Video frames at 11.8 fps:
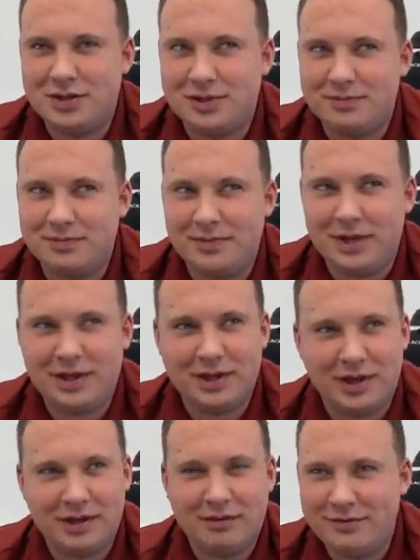-hmm. to mm-hmm. be
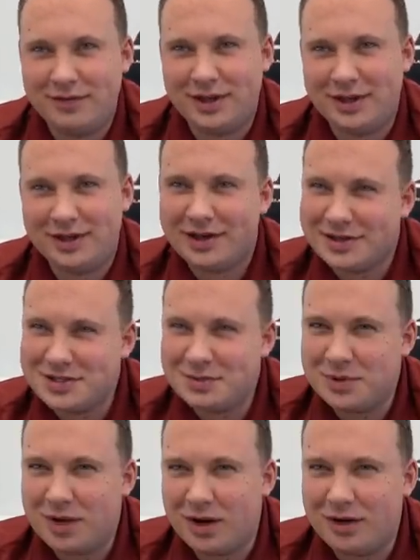like feeling like a
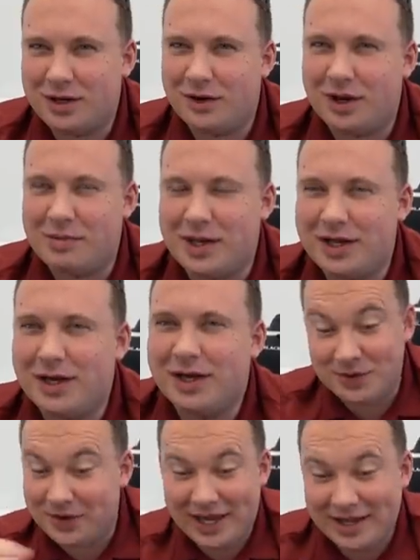supercar, you know what I mean?
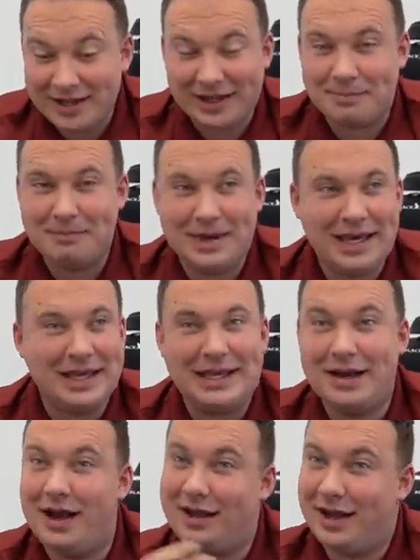And you can't like make it
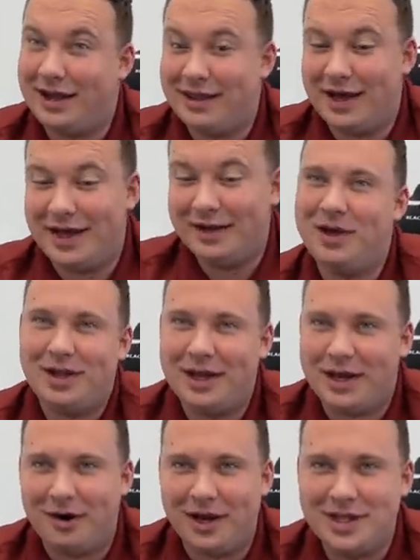not like that. We all
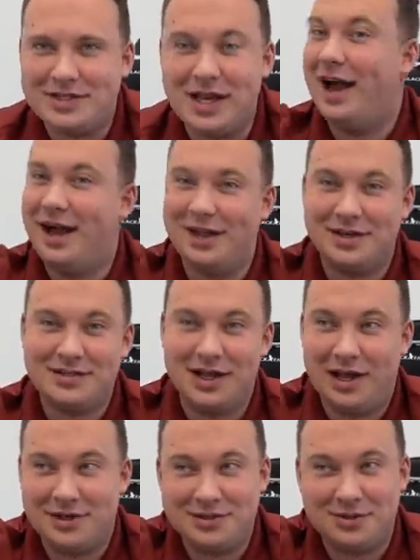like R8s. Alex,
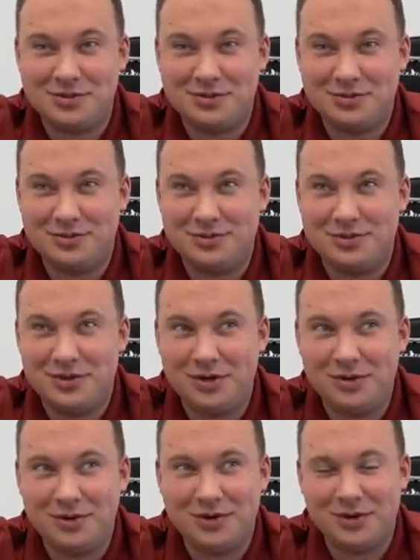Alex owns
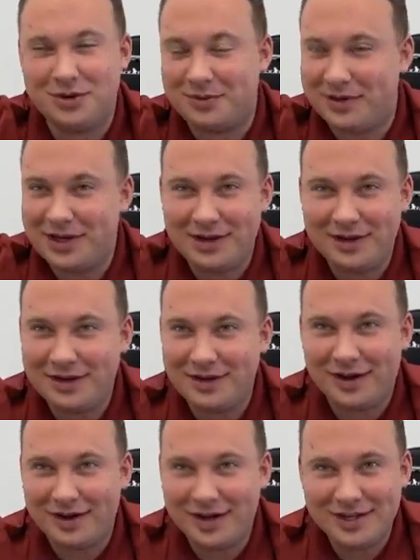two or three
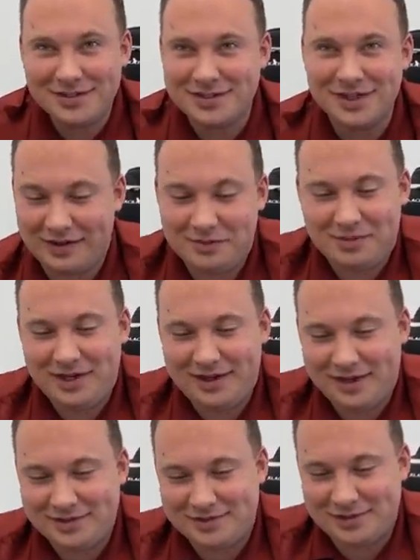R8s. Yeah. Everybody
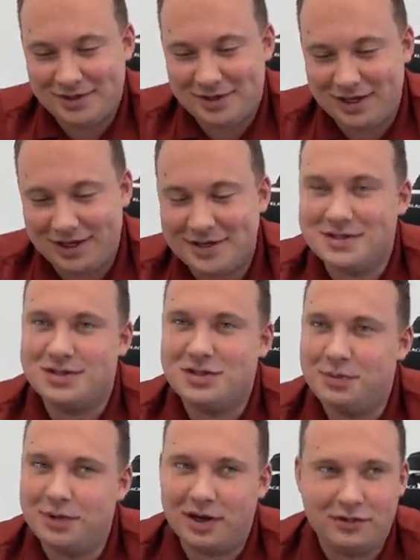has an R8 because it's
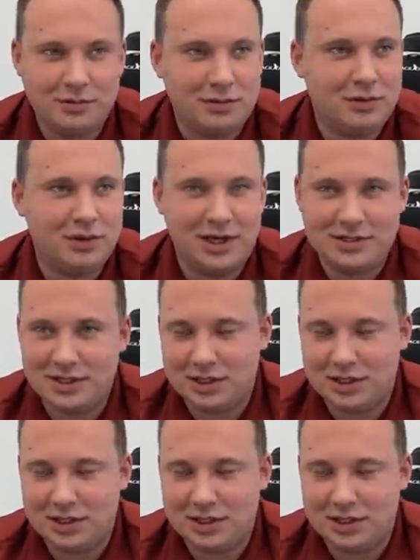super comfortable, nice